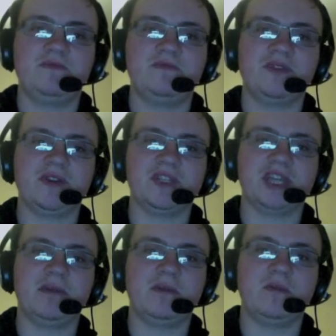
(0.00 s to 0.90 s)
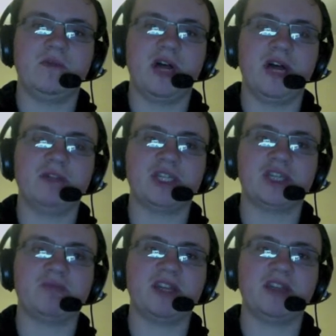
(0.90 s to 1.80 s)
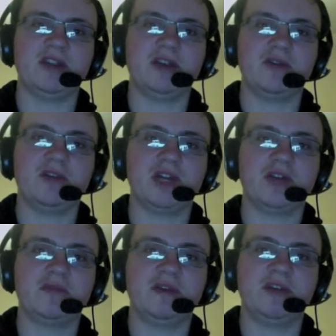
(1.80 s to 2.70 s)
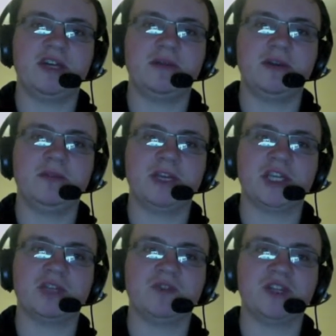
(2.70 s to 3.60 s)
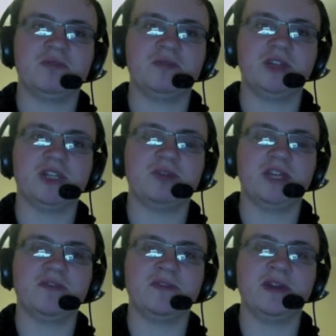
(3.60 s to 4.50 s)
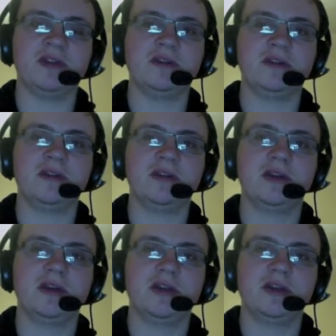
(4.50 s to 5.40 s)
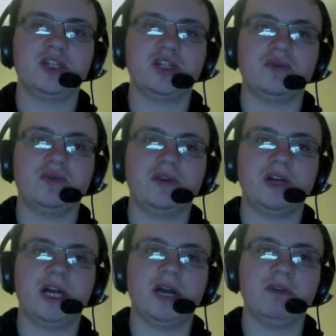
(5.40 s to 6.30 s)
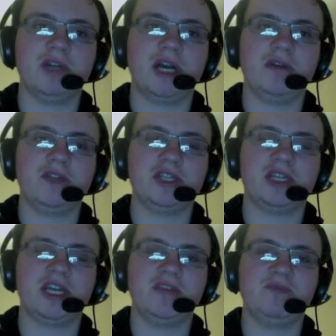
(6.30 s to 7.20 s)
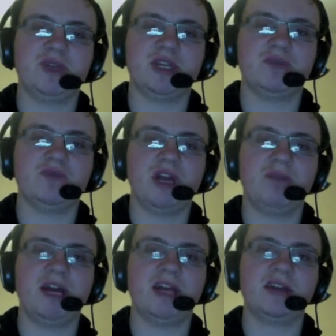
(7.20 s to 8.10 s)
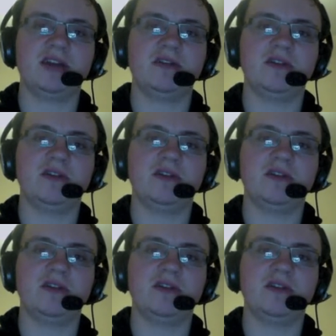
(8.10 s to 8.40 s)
Because, I was expecting The Undertaker to maybe come out and make a surprise appearance, but he never did. So I was kind of predicting Ryback